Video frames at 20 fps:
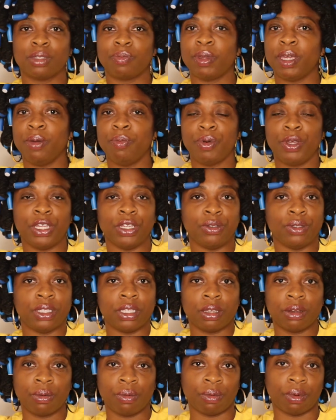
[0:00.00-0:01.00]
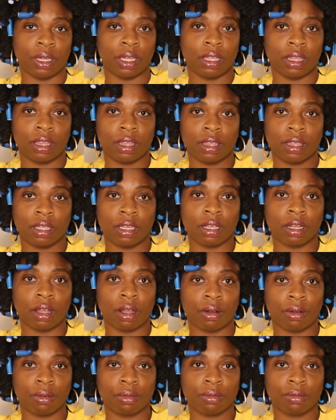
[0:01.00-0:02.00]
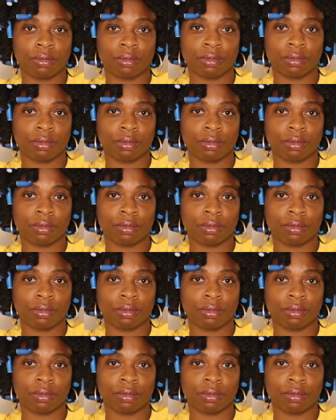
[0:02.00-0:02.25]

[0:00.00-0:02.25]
people you deal with, you know.